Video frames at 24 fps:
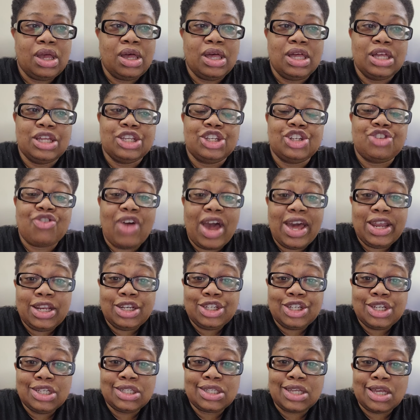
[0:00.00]

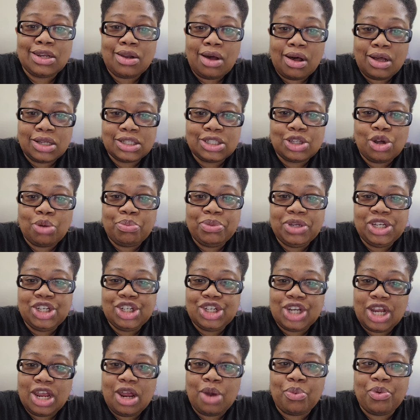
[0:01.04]
Strategies can also be
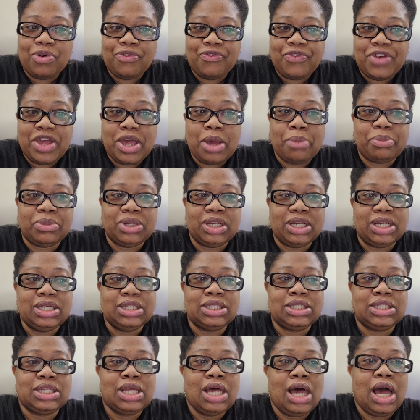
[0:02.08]
shared with
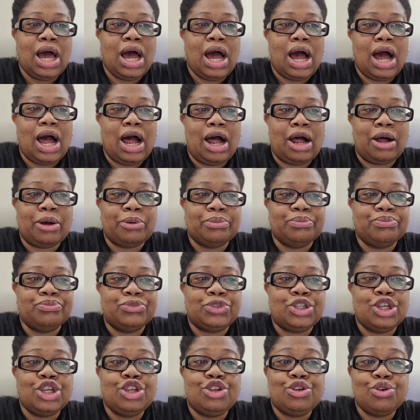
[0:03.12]
families
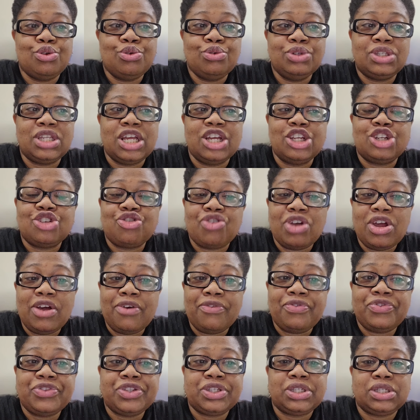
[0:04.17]
to use their
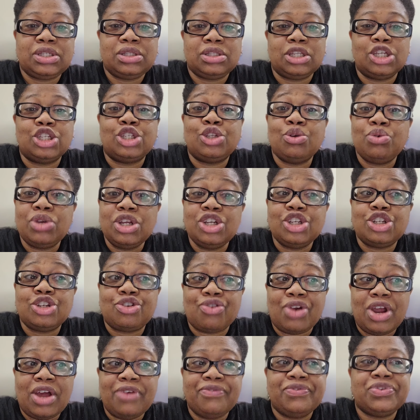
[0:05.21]
strengths, the student
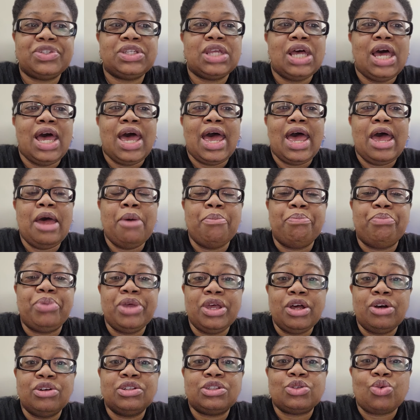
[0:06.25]
strengths, and
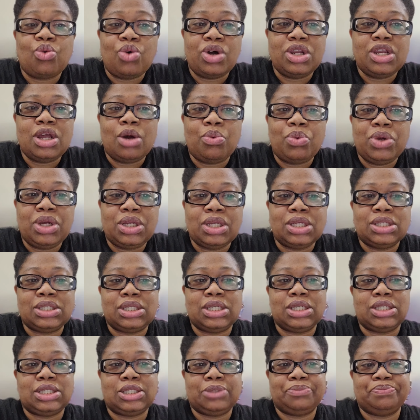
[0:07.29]
build on their
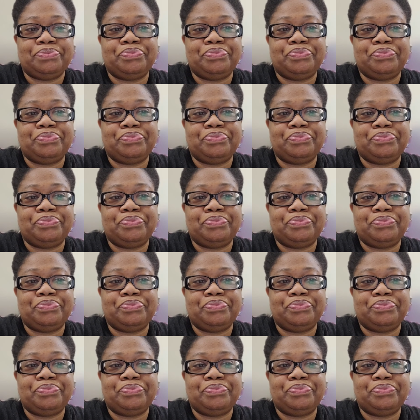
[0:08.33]
weaknesses.